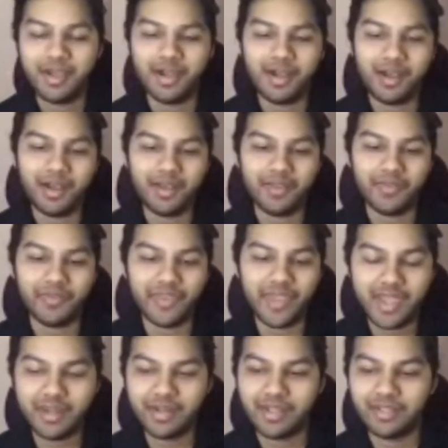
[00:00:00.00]

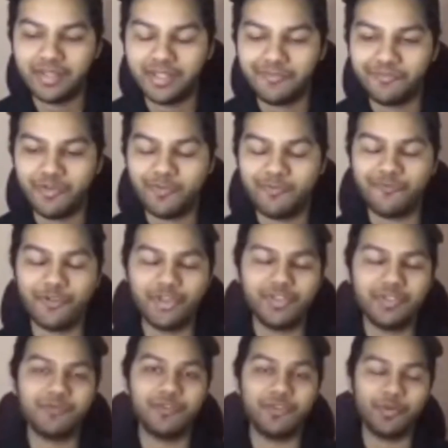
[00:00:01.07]
Then I think from
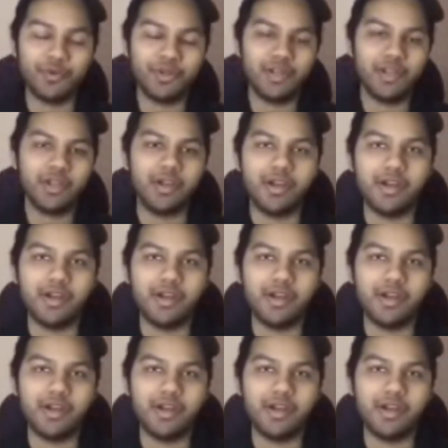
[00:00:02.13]
1st of June